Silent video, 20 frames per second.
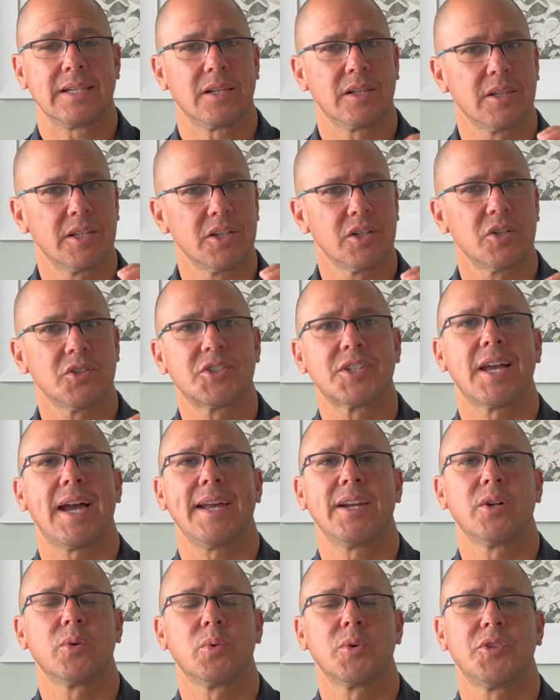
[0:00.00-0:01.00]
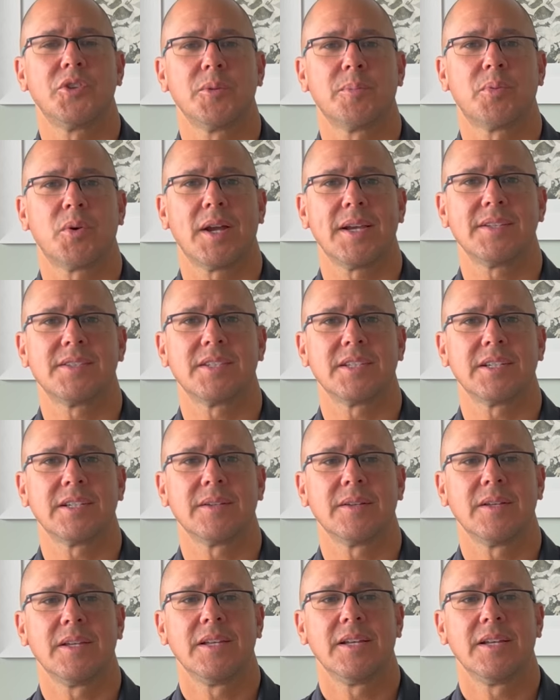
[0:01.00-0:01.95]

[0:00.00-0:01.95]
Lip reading: a little tighter with your pricing,